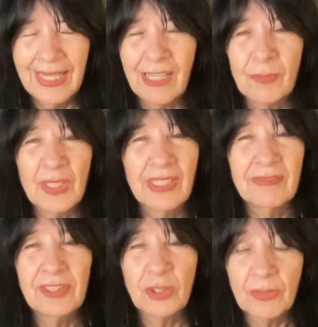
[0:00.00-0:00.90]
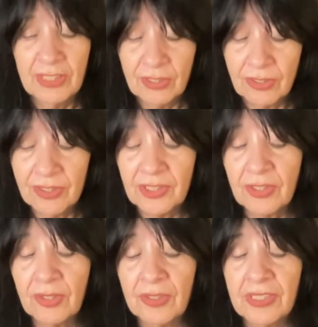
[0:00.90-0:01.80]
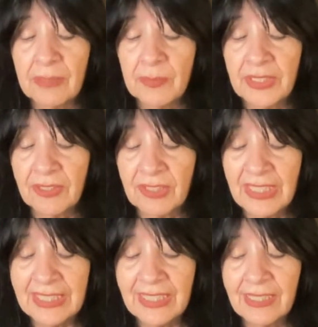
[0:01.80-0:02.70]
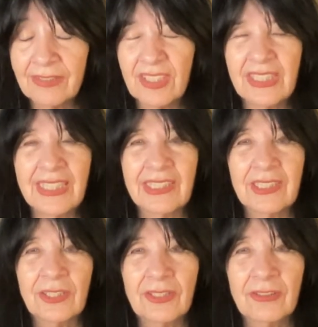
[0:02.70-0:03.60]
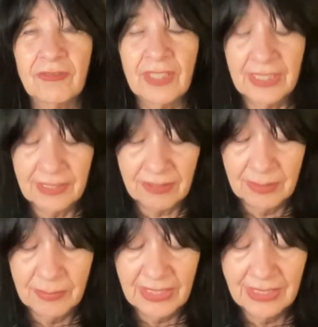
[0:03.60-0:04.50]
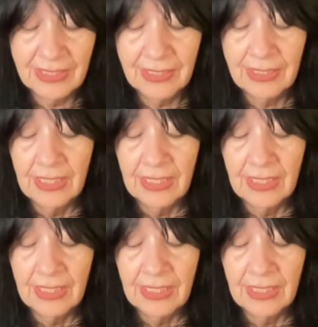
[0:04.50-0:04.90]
Our beloved twin girls curled up in their nightgowns next to their father and me.